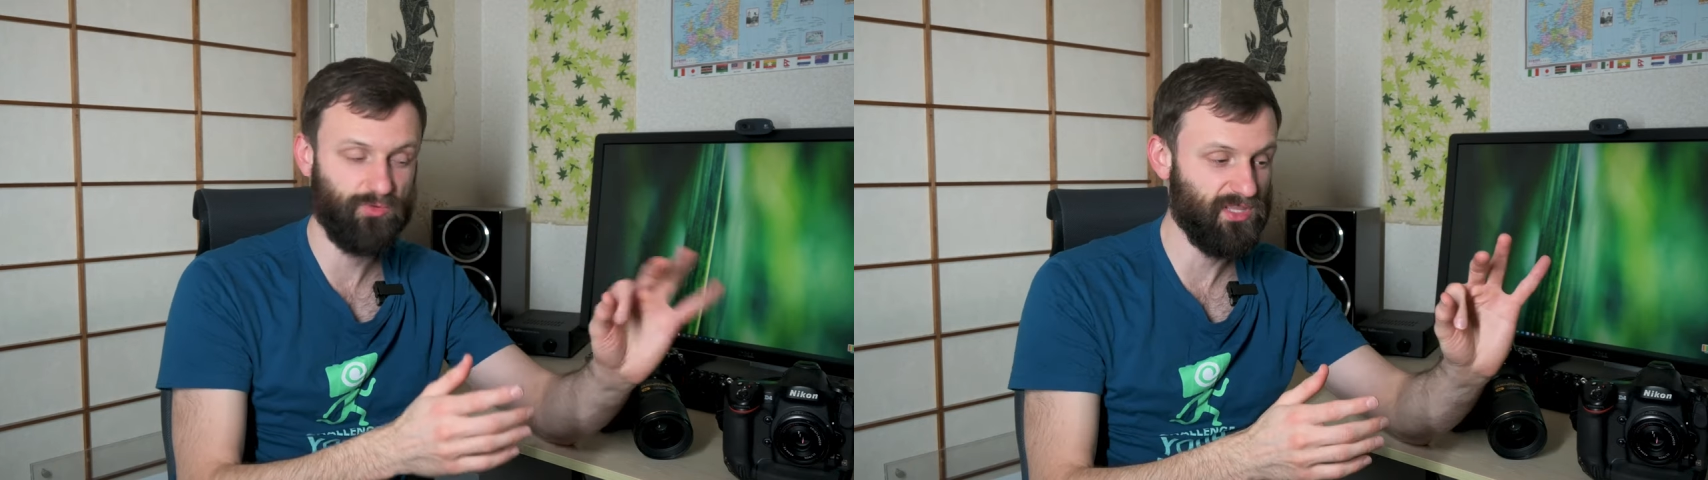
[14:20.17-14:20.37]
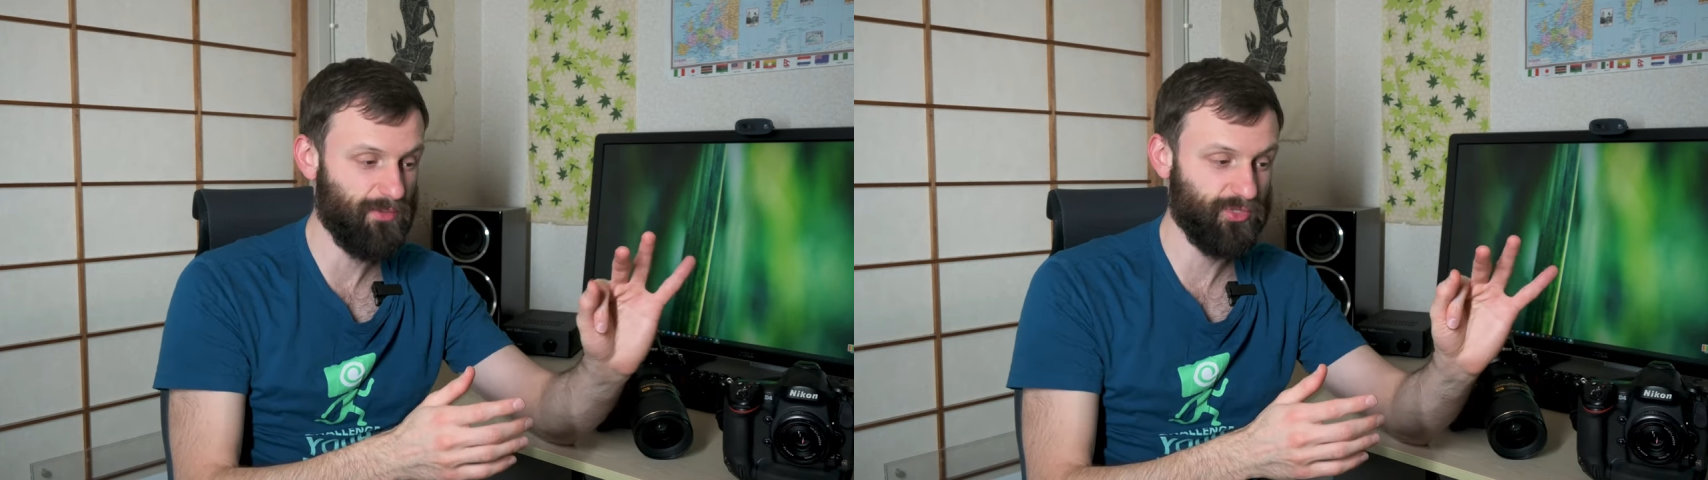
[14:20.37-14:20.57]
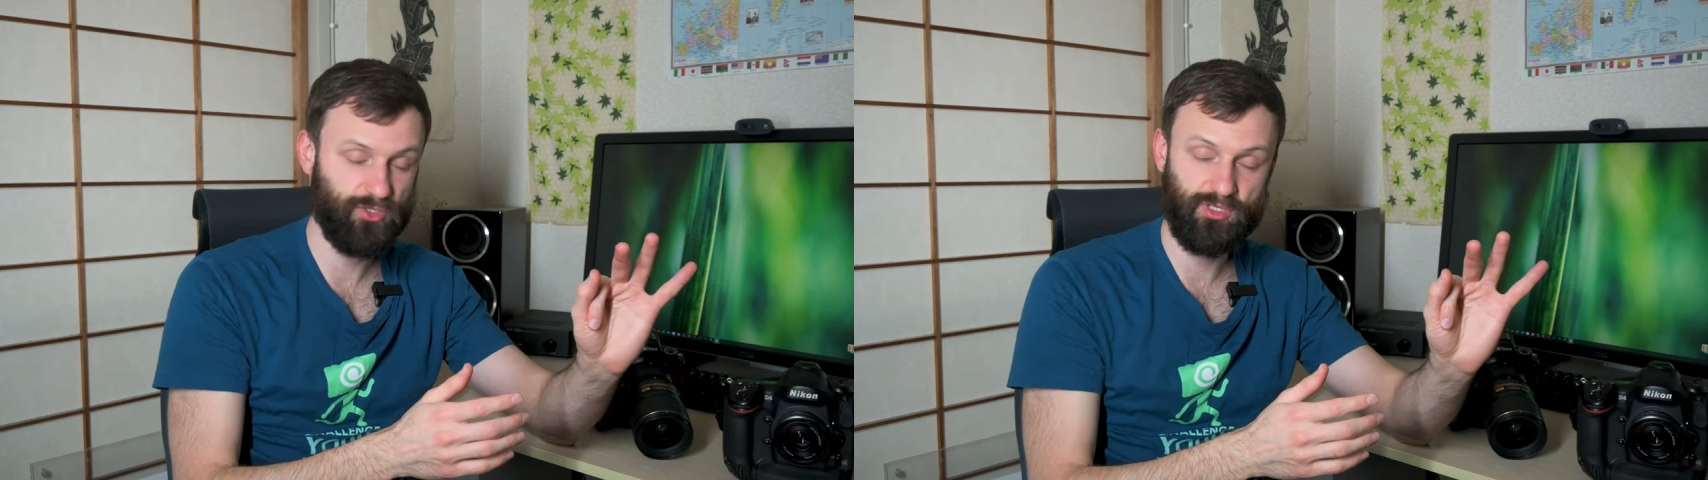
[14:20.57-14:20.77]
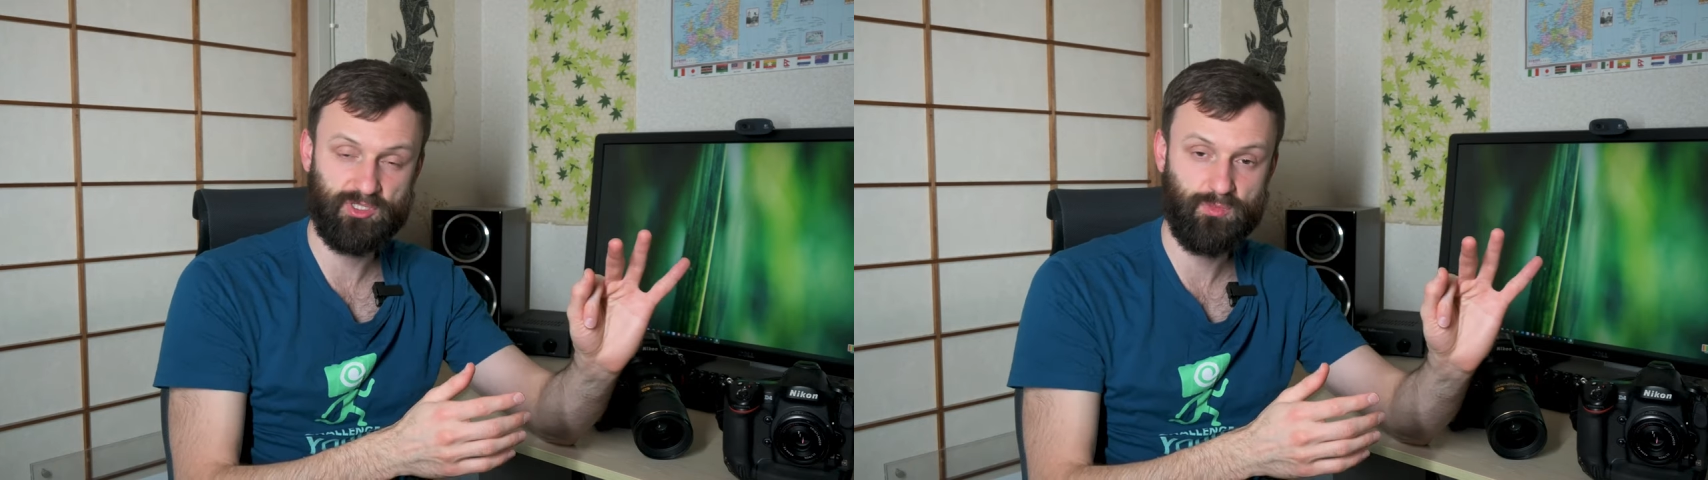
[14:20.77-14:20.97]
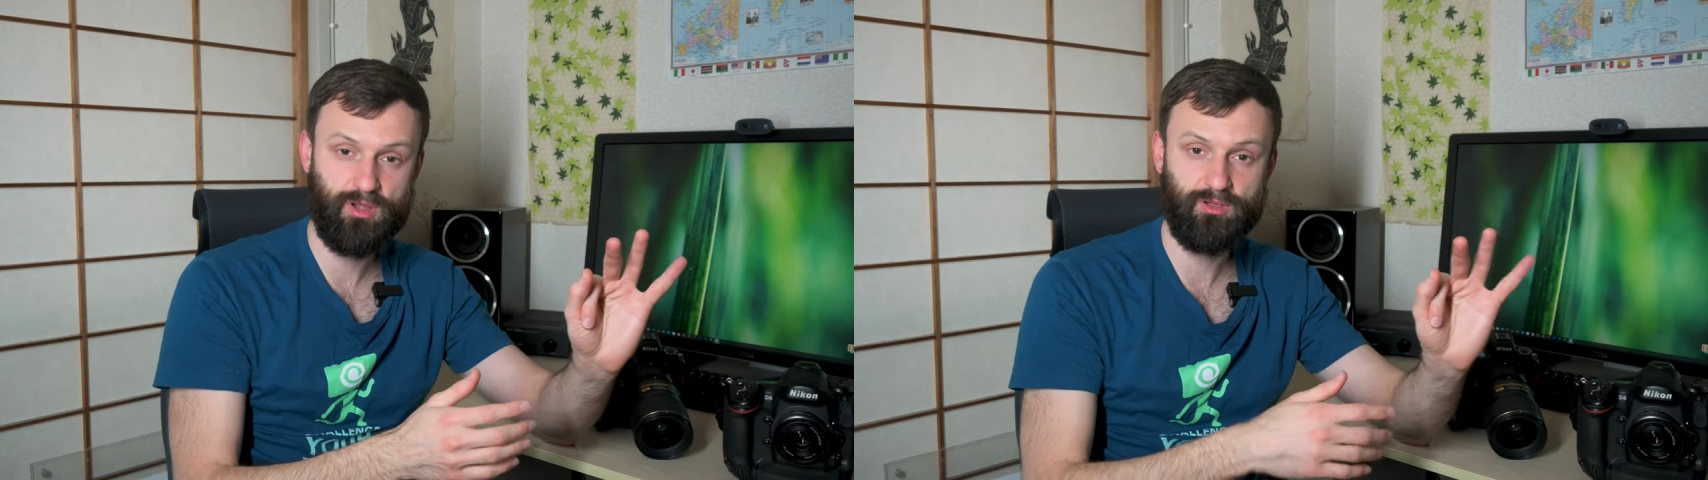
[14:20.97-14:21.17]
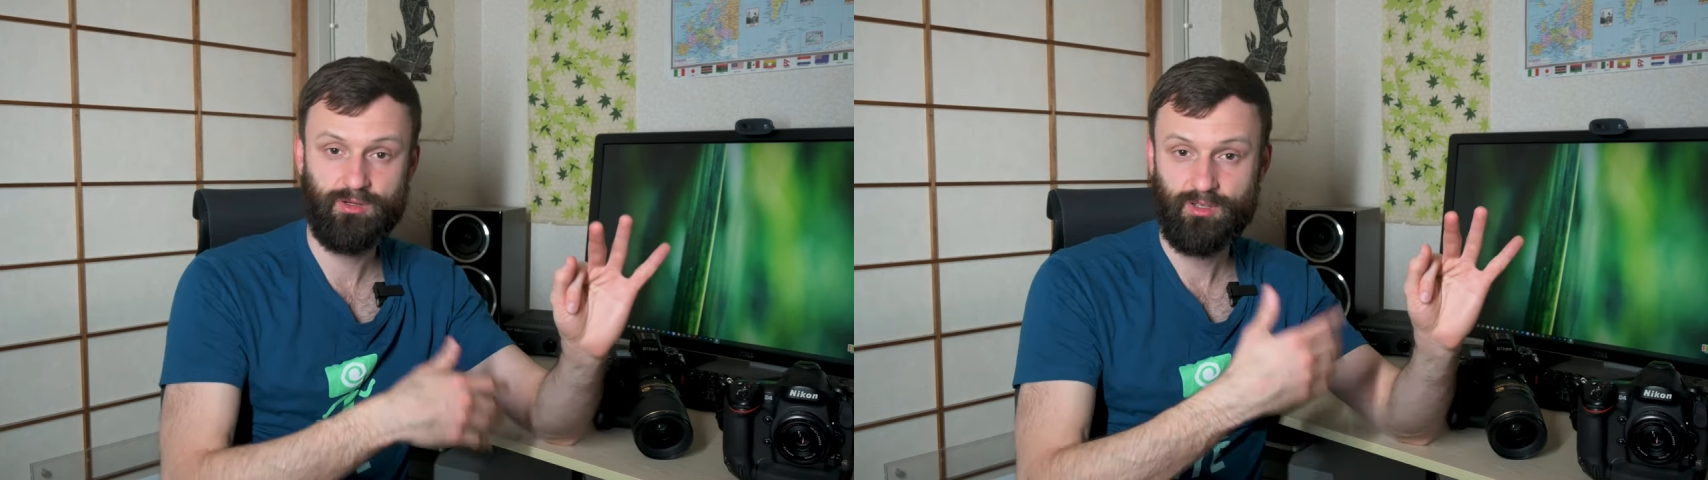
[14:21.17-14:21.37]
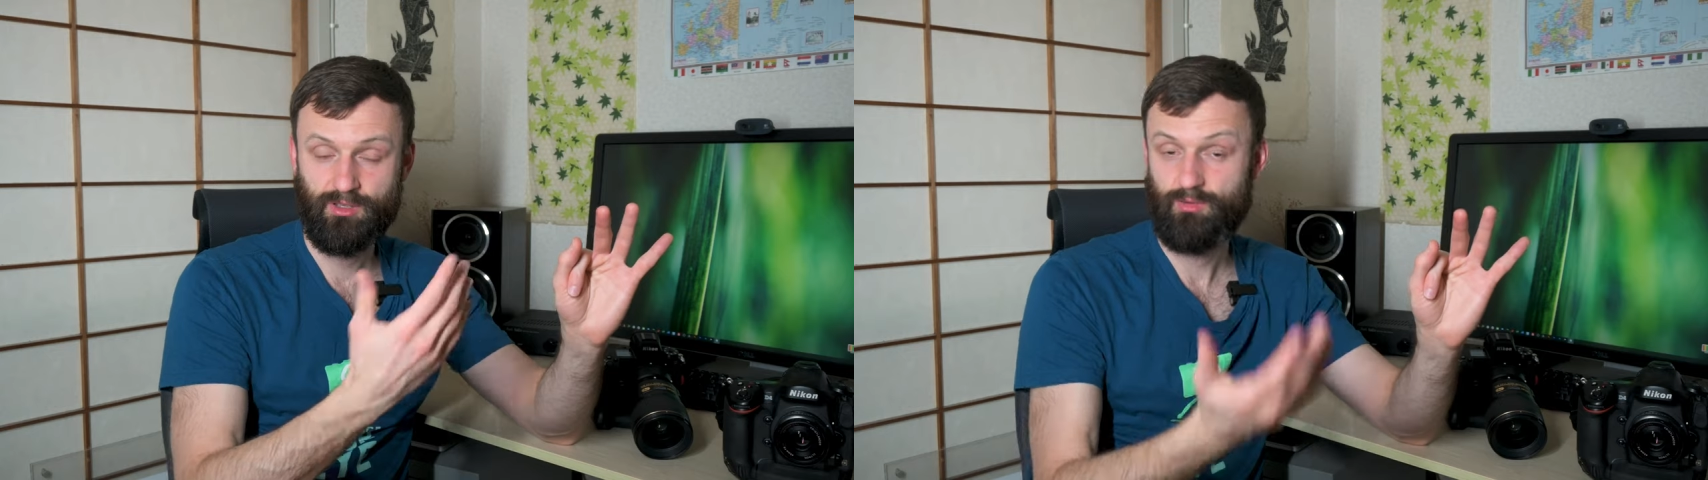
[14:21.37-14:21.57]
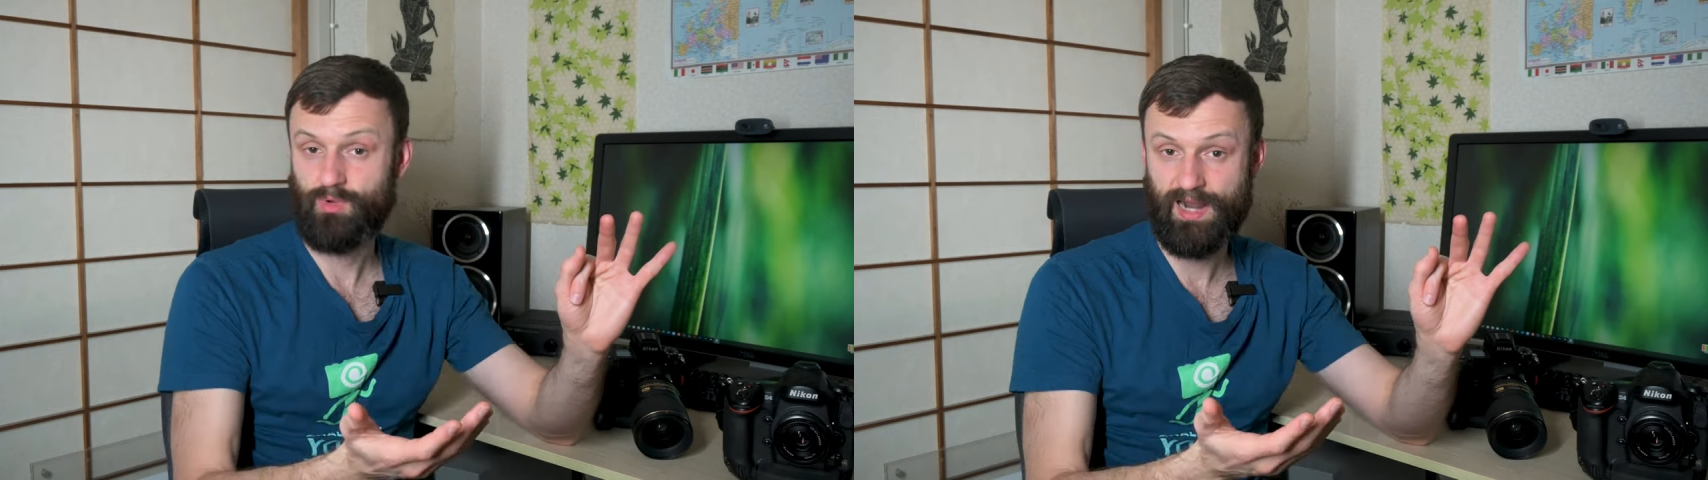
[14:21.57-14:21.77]
when the aperture gets smaller,
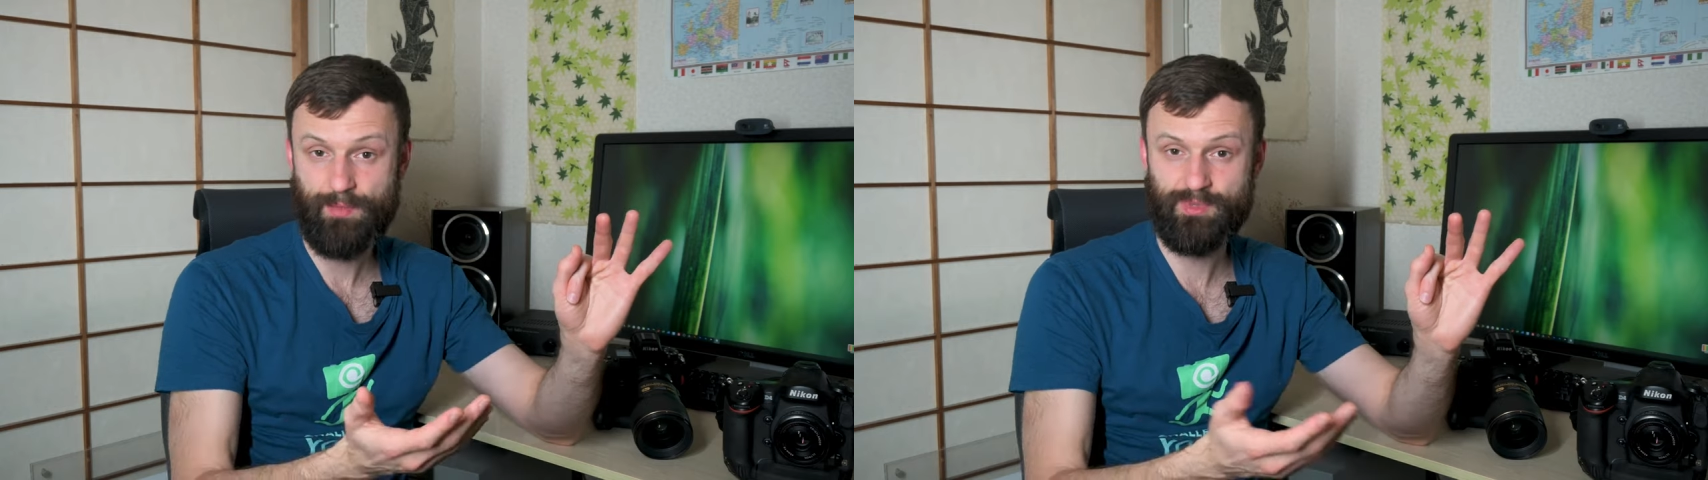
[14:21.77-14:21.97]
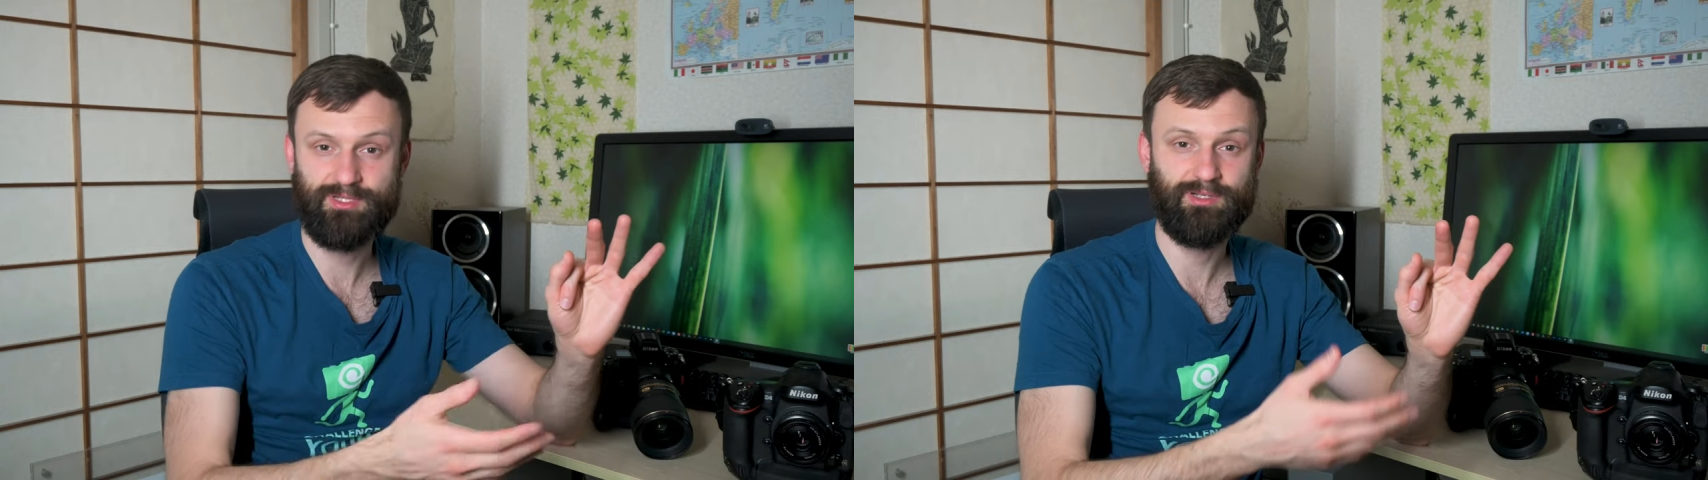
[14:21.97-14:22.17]
what happens?